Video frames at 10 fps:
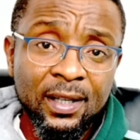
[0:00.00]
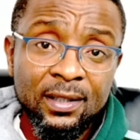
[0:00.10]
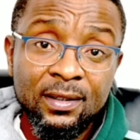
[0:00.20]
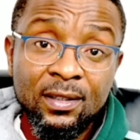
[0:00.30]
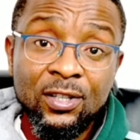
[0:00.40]

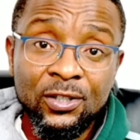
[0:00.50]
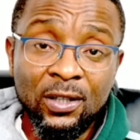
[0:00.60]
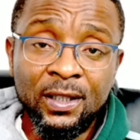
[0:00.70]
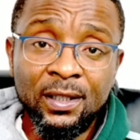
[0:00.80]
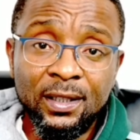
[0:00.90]

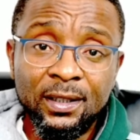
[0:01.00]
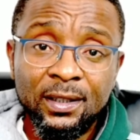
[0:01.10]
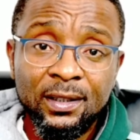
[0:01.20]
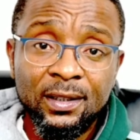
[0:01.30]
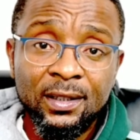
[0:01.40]
suddenly,
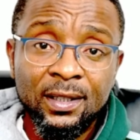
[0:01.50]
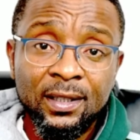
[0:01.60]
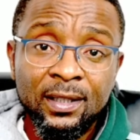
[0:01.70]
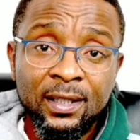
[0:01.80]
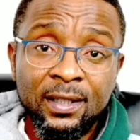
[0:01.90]

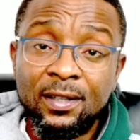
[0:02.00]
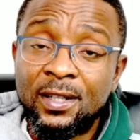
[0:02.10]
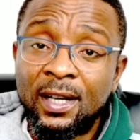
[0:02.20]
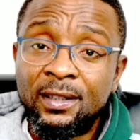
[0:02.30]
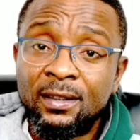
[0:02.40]
they
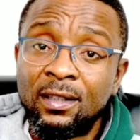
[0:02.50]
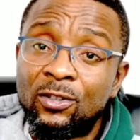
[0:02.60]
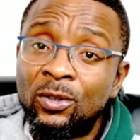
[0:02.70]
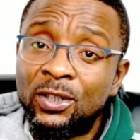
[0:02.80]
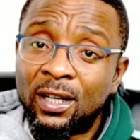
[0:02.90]
said the
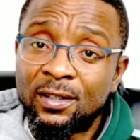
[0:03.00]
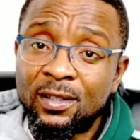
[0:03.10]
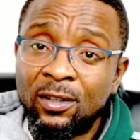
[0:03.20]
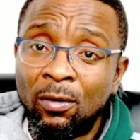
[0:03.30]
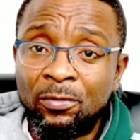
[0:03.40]
soldiers
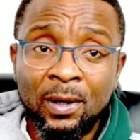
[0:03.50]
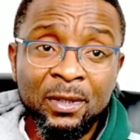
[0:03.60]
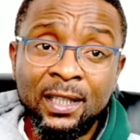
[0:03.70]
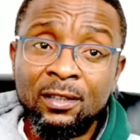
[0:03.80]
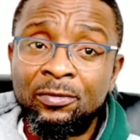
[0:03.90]
of, at
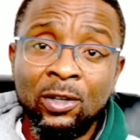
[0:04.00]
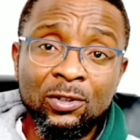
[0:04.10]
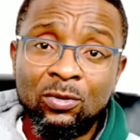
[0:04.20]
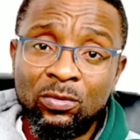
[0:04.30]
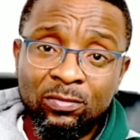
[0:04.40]
the front,
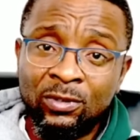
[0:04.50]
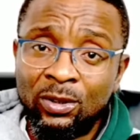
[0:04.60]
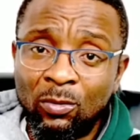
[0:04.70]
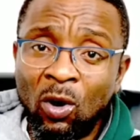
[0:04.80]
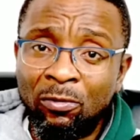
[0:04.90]

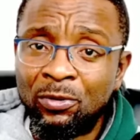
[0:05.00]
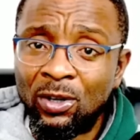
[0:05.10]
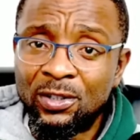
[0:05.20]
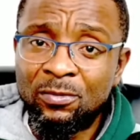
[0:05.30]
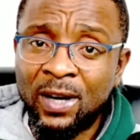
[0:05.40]
war front,
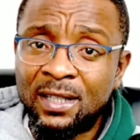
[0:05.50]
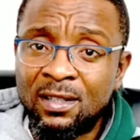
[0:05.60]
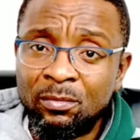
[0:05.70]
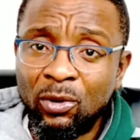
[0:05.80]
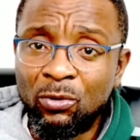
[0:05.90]
fighting
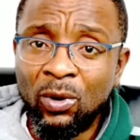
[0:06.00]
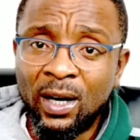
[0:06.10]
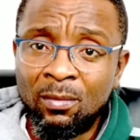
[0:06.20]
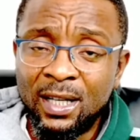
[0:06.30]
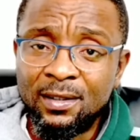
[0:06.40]
Boko Haram
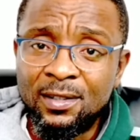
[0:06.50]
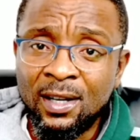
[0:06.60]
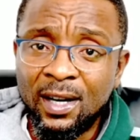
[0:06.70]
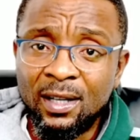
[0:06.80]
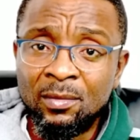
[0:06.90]
at the
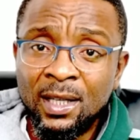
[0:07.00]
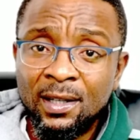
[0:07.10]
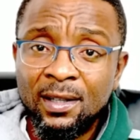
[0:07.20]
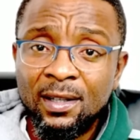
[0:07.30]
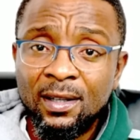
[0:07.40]
time,
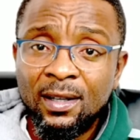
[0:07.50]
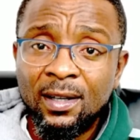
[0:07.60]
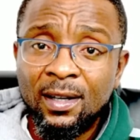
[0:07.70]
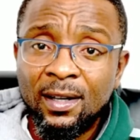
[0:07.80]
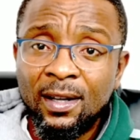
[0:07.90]

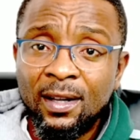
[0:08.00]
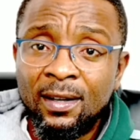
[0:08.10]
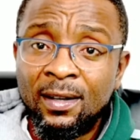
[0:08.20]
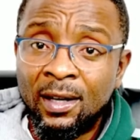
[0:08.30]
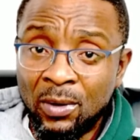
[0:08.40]

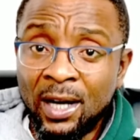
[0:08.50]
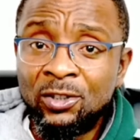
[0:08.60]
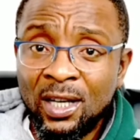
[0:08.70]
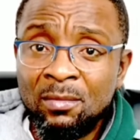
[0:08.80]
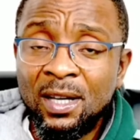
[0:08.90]
they were
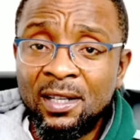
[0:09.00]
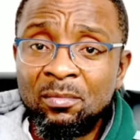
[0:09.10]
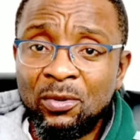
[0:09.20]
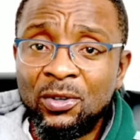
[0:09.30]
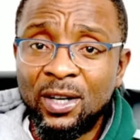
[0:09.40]
actually making
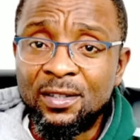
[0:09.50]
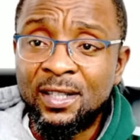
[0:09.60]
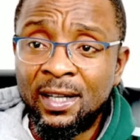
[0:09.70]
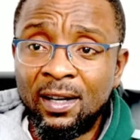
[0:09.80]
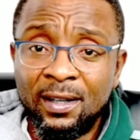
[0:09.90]
progress,
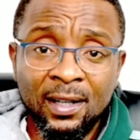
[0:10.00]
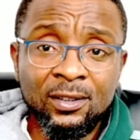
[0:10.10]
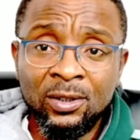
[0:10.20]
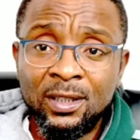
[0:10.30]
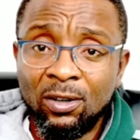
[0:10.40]
killing and
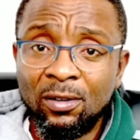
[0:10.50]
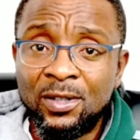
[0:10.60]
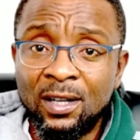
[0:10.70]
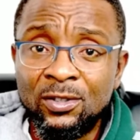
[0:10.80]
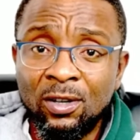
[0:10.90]
doing all of that
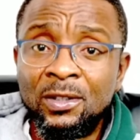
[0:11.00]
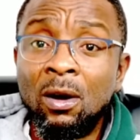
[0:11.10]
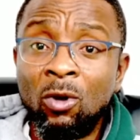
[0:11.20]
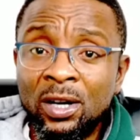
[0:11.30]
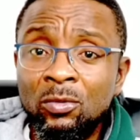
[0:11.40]
stuff. They were
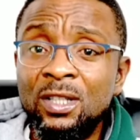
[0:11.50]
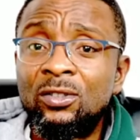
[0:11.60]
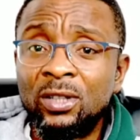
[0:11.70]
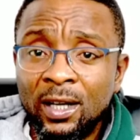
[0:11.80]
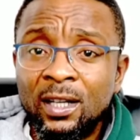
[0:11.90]
working with
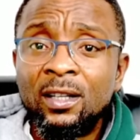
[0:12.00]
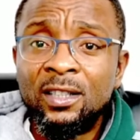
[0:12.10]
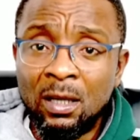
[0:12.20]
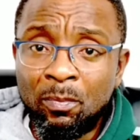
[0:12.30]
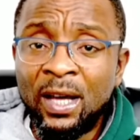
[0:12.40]

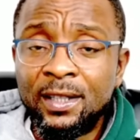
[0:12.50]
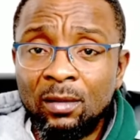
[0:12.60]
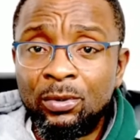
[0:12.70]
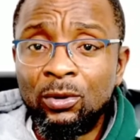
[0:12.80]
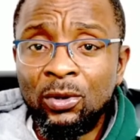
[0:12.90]

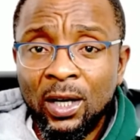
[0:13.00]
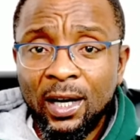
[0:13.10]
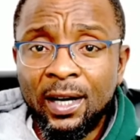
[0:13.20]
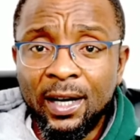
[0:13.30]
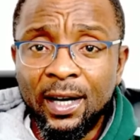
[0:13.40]
dependable
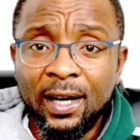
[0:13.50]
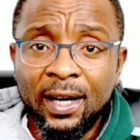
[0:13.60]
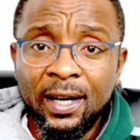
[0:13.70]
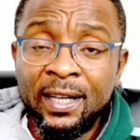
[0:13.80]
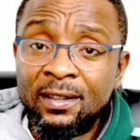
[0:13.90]

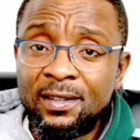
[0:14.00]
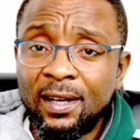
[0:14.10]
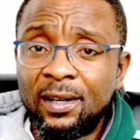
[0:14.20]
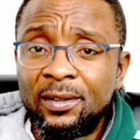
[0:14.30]
intel.